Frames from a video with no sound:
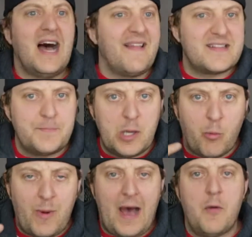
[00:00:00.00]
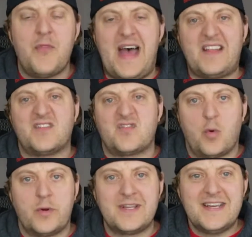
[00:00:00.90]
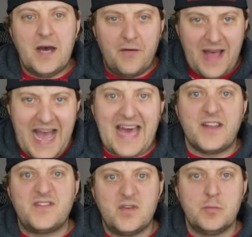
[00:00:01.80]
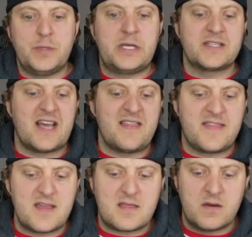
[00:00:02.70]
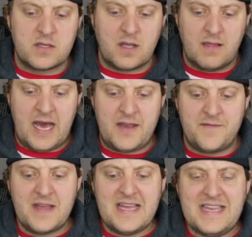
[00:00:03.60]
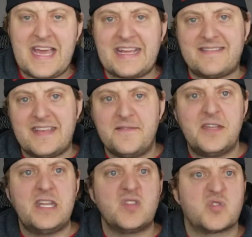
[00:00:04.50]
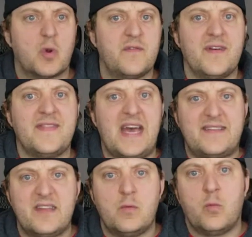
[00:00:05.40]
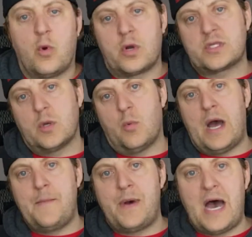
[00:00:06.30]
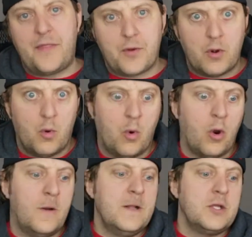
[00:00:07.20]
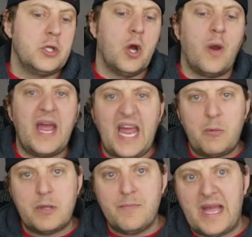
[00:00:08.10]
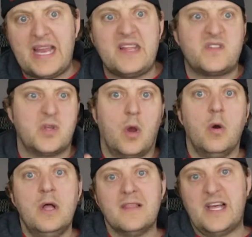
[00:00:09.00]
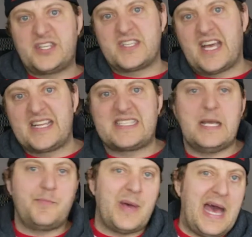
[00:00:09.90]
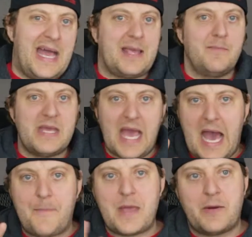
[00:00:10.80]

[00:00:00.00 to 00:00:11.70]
I like to be around that sort of attitude because I think there's a lot of negativity and sort of a that didn't work, so why bother? Or, hey, we made it, so let's just kind of sit back and be happy.